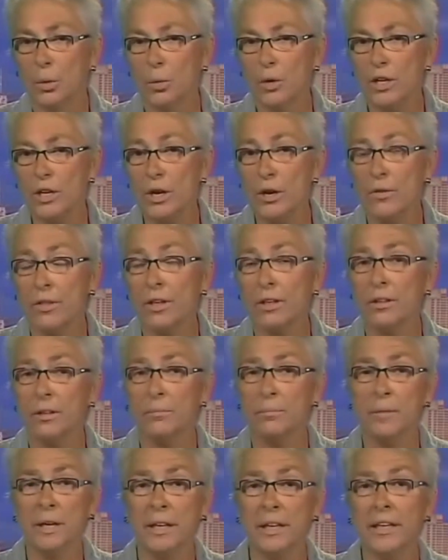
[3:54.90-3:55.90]
we know that
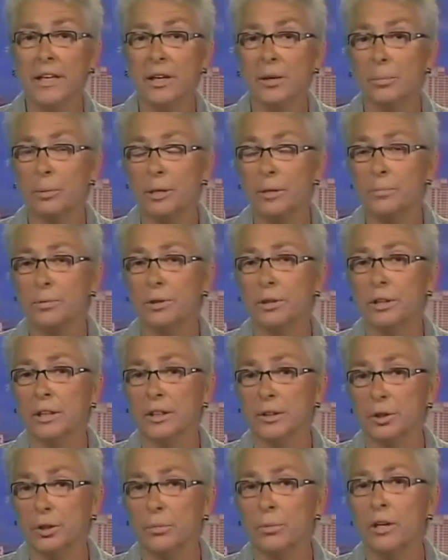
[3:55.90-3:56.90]
many young people
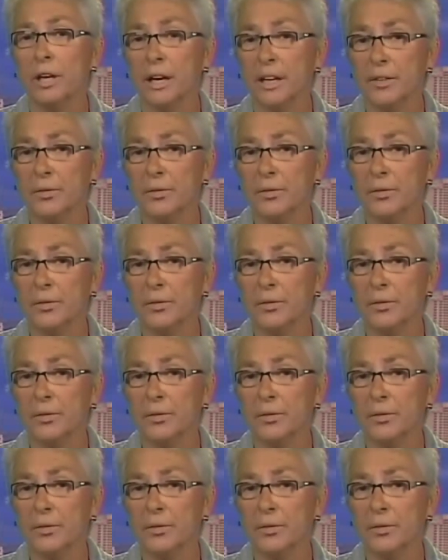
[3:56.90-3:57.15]
in urban high